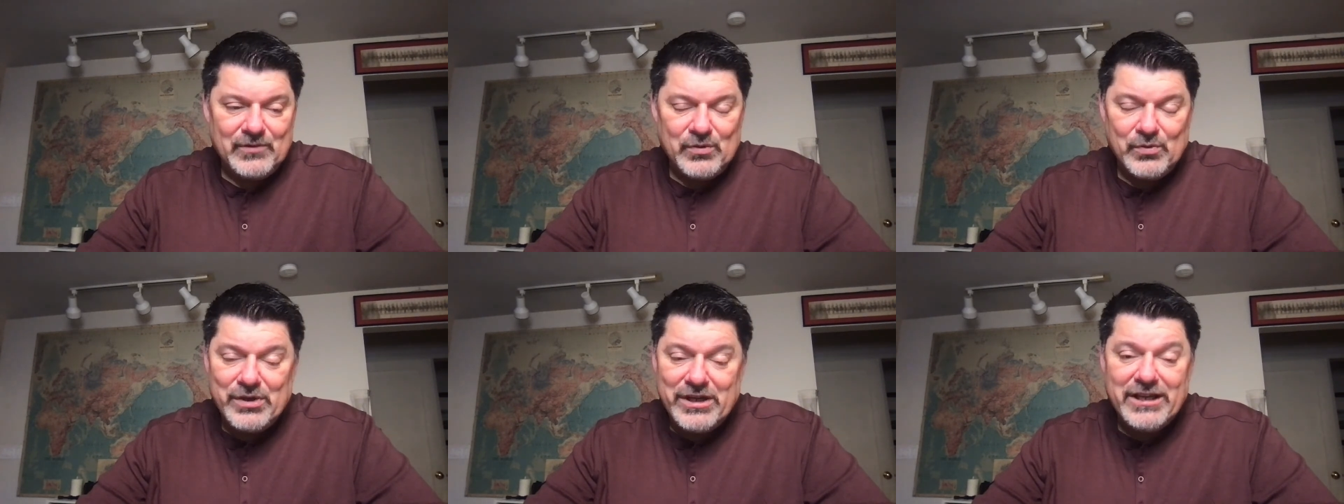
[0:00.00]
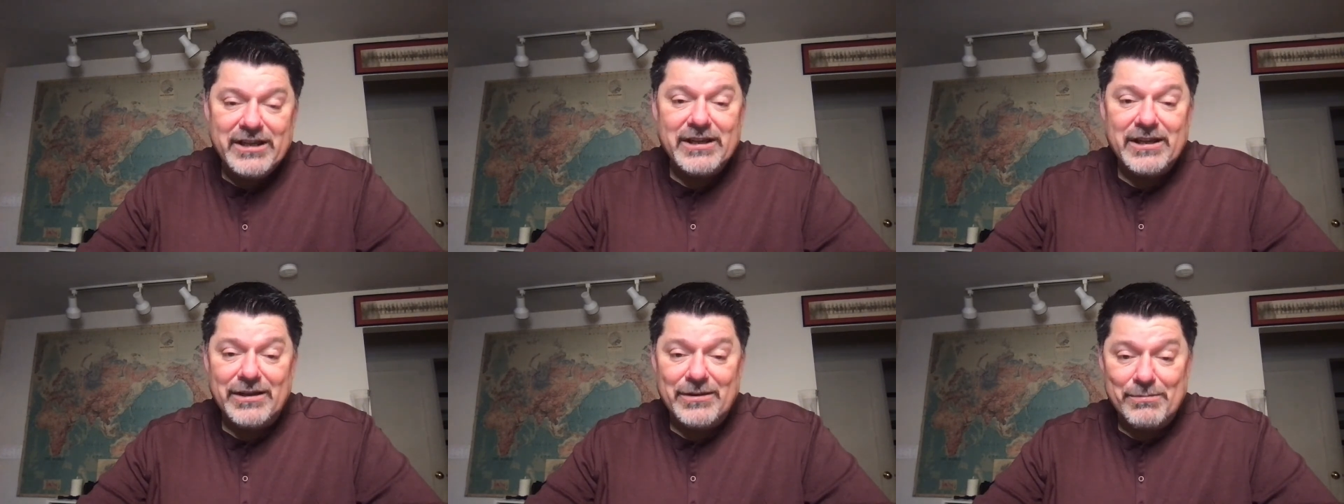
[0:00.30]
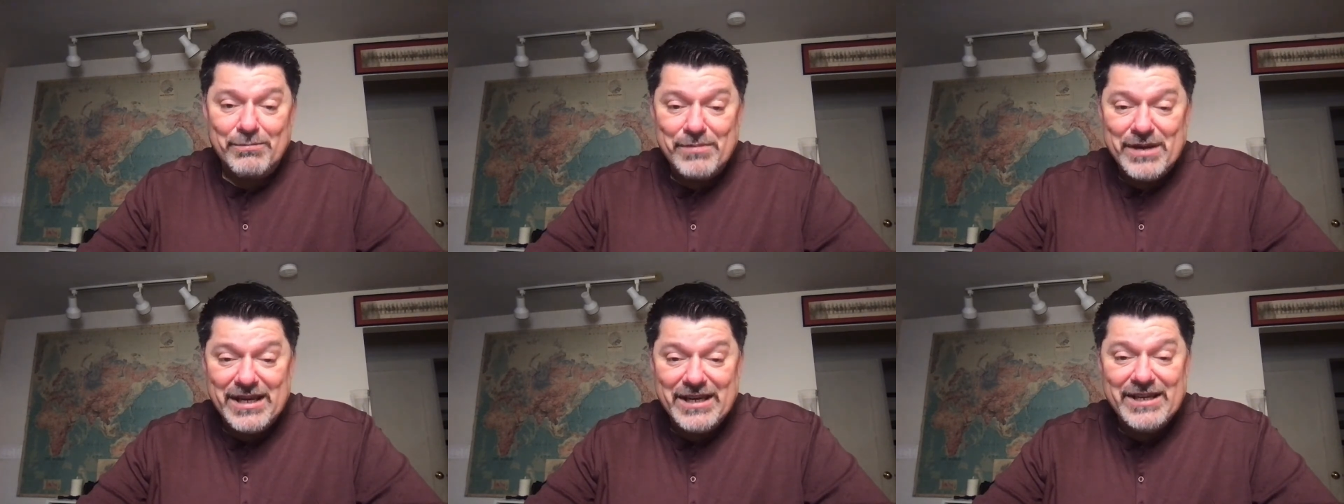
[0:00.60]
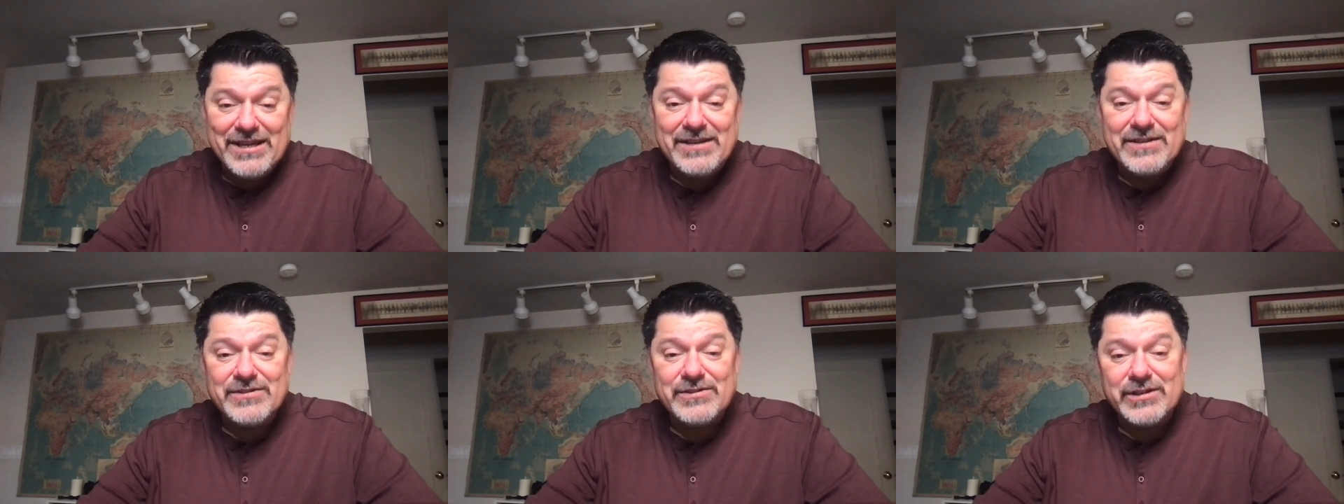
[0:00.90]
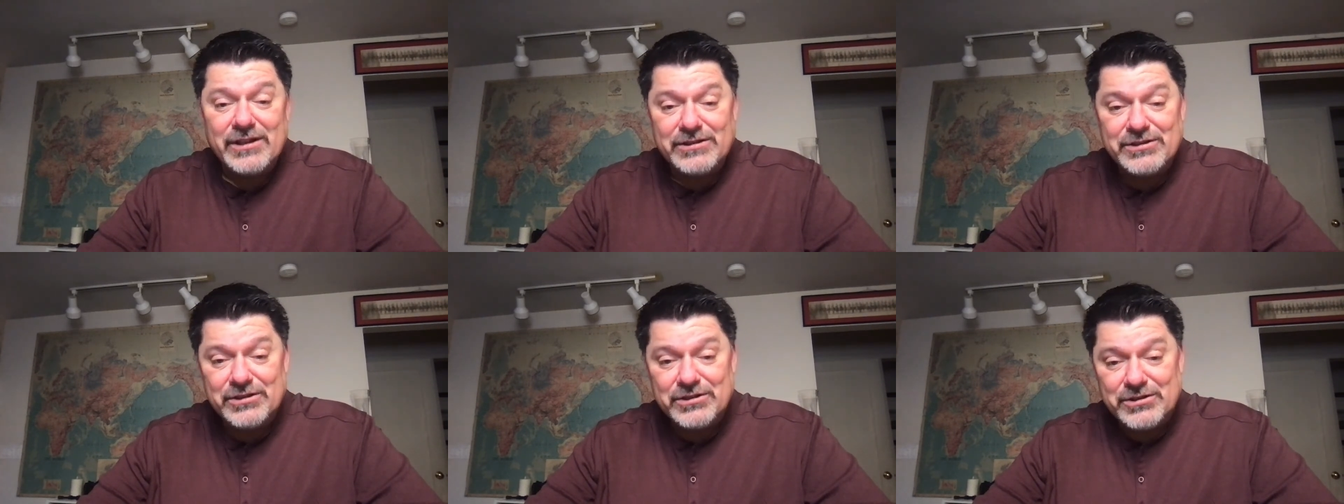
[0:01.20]
We can be
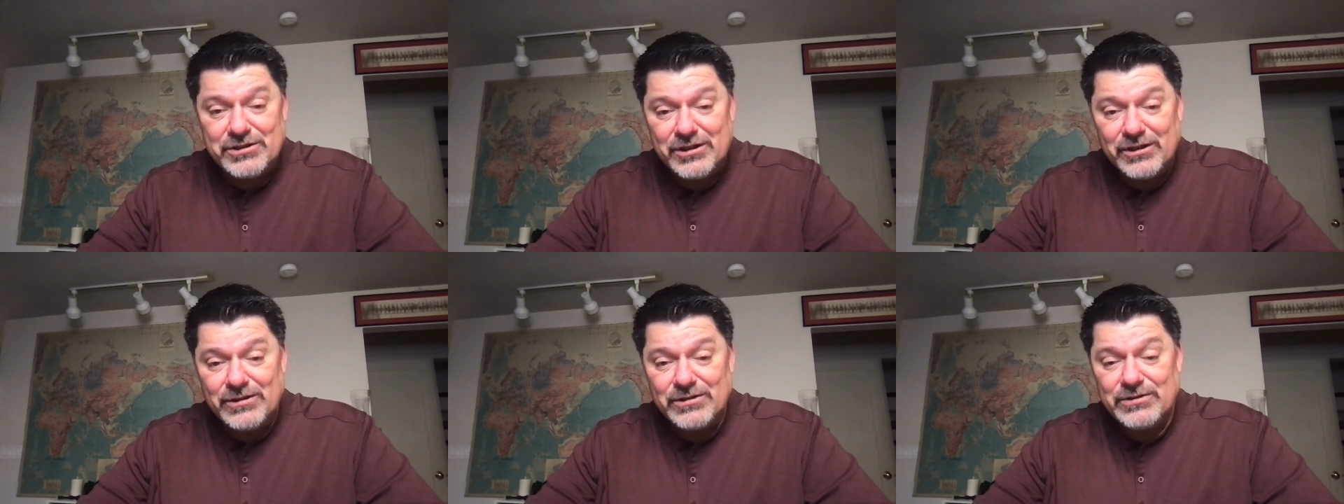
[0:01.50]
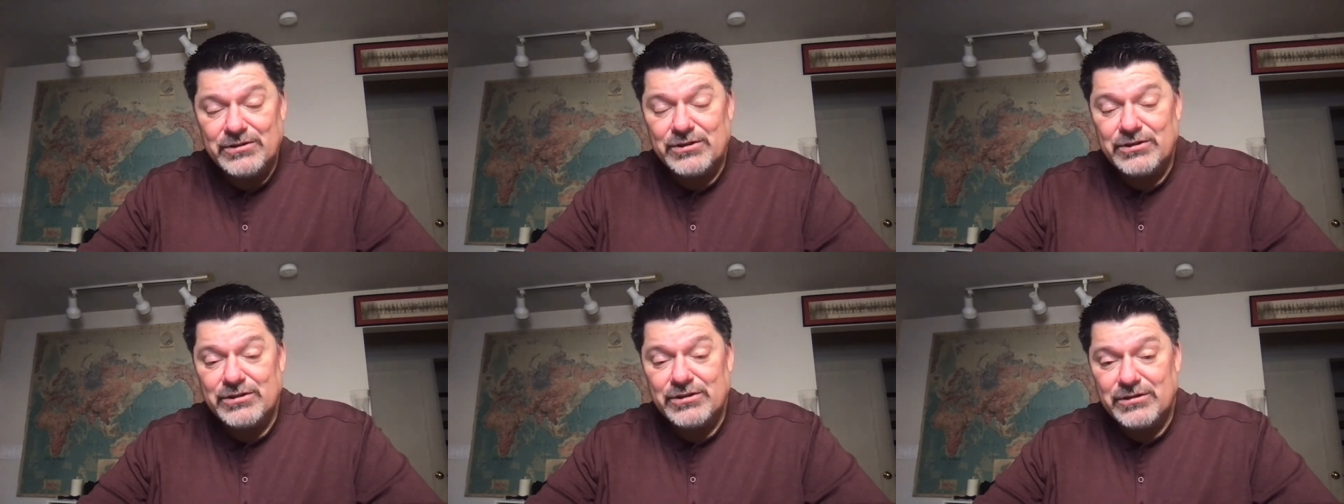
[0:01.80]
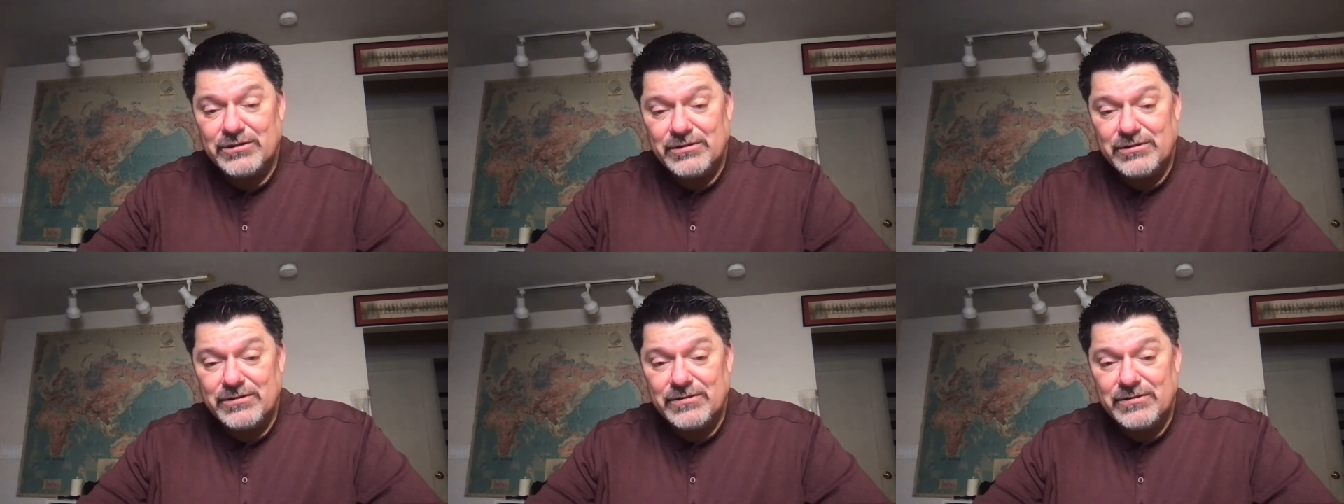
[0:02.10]
such a church.